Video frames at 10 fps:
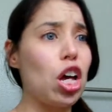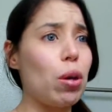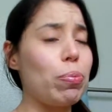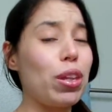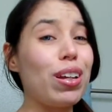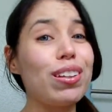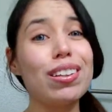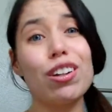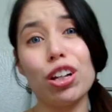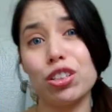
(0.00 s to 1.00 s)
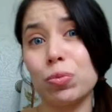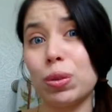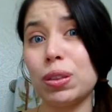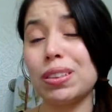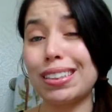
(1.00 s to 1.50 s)
thing, cost
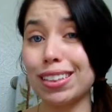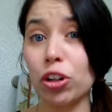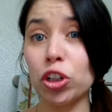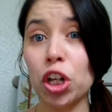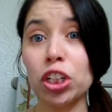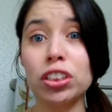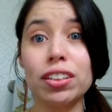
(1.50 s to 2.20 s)
me $600.